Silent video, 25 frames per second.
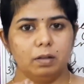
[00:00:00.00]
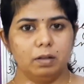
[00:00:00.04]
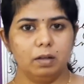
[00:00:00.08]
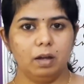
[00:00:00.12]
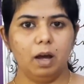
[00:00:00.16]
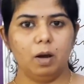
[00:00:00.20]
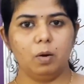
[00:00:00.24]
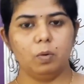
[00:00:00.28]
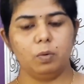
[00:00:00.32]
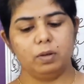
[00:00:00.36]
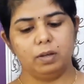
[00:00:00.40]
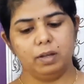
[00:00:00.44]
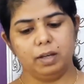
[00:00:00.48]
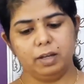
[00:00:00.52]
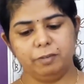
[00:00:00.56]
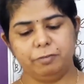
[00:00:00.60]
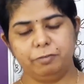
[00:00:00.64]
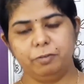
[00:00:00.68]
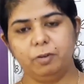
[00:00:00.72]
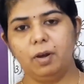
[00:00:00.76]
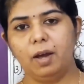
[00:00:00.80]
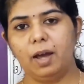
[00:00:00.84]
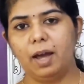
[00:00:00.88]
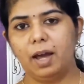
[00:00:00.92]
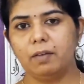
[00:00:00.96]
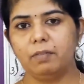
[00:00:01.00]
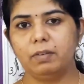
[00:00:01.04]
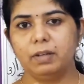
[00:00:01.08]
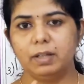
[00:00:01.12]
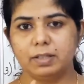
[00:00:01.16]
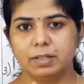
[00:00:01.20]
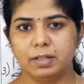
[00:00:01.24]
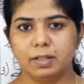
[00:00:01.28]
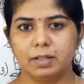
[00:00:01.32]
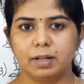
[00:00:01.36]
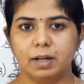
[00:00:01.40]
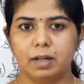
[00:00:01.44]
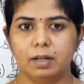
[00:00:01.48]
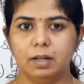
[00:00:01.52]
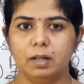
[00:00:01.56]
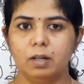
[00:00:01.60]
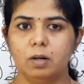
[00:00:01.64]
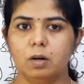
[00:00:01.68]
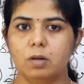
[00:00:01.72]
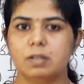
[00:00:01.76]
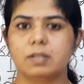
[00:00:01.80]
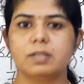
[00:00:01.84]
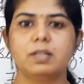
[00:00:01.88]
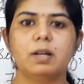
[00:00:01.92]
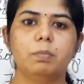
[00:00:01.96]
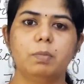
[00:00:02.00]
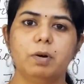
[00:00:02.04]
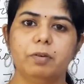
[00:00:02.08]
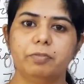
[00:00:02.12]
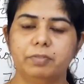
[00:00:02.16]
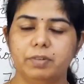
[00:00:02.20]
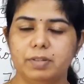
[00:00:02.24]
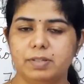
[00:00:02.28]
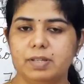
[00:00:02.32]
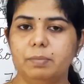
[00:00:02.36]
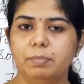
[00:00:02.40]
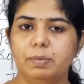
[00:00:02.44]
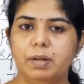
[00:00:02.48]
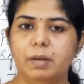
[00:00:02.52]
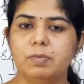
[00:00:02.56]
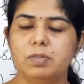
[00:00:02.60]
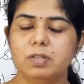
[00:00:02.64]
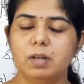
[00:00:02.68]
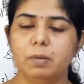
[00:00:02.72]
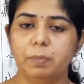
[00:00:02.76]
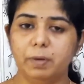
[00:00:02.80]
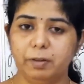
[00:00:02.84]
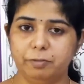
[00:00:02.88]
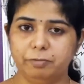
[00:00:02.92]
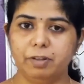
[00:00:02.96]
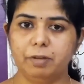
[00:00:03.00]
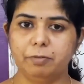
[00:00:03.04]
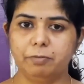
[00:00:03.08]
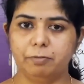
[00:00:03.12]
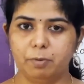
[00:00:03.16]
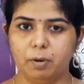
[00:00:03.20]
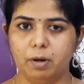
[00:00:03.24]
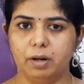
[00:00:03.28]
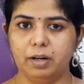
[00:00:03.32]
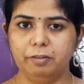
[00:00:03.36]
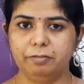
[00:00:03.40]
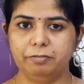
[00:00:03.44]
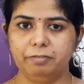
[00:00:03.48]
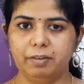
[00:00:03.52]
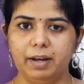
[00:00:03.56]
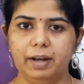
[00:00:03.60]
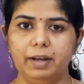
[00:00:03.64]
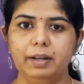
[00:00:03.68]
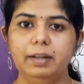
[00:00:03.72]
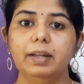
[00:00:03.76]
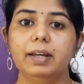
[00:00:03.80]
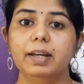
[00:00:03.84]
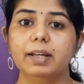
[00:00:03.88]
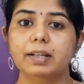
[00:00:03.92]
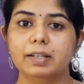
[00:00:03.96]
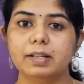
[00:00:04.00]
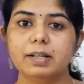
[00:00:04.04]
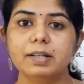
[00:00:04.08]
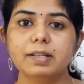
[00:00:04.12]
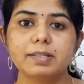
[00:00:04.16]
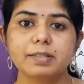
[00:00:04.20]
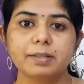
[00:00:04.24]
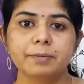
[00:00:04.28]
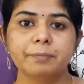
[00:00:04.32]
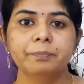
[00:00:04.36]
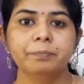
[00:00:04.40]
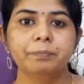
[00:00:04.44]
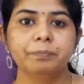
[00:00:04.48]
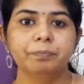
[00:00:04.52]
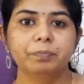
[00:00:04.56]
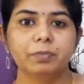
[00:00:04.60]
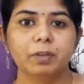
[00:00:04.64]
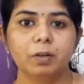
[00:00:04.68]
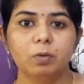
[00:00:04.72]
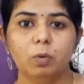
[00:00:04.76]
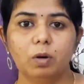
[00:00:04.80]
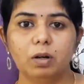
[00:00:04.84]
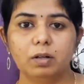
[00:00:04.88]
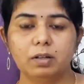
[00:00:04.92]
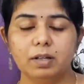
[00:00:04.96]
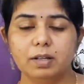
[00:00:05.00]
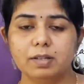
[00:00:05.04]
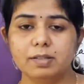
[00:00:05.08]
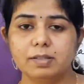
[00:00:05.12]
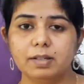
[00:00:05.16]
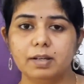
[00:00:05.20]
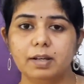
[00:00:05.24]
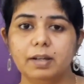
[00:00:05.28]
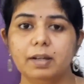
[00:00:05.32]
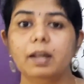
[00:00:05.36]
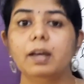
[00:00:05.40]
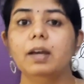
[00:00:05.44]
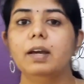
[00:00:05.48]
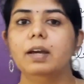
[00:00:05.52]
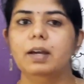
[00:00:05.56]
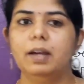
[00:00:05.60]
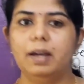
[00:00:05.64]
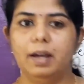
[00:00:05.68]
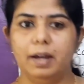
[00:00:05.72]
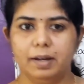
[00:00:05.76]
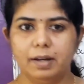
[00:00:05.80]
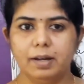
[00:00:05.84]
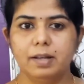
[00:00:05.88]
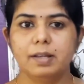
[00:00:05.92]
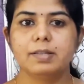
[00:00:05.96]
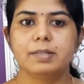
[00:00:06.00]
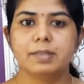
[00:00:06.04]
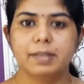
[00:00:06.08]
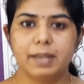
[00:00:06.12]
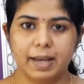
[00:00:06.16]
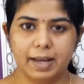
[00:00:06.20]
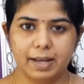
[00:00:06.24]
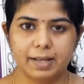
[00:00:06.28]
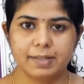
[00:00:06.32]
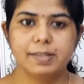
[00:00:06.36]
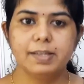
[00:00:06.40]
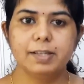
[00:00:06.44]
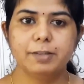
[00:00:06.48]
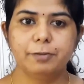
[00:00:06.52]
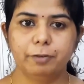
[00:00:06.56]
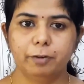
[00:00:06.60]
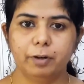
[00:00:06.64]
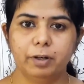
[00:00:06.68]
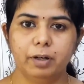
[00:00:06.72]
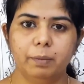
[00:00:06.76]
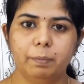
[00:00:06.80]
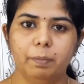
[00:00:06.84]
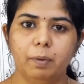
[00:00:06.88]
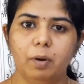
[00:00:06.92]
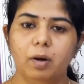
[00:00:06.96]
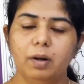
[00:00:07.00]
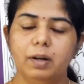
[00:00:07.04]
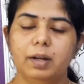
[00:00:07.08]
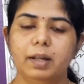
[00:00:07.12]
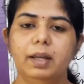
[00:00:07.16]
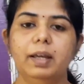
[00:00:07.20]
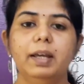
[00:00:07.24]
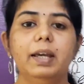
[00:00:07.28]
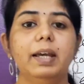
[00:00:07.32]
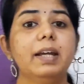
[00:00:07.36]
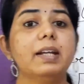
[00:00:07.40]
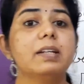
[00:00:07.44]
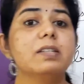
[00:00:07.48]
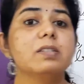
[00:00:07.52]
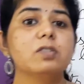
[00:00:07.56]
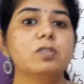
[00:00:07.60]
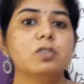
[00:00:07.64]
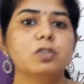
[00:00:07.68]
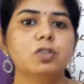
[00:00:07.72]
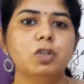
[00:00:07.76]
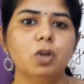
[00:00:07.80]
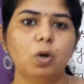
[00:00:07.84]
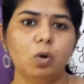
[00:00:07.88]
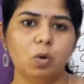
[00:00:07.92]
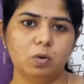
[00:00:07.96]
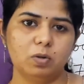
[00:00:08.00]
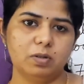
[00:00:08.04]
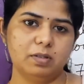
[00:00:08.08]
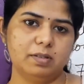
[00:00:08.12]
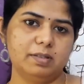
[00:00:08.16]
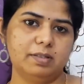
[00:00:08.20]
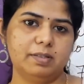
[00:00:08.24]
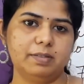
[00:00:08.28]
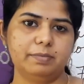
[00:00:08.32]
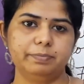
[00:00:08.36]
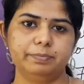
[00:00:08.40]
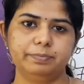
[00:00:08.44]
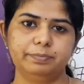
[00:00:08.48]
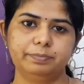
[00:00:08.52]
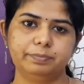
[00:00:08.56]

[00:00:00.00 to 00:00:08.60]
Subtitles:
Now, if you have a little content or sometimes your piece of body find it is, what is it? It is excess for your body. It stores.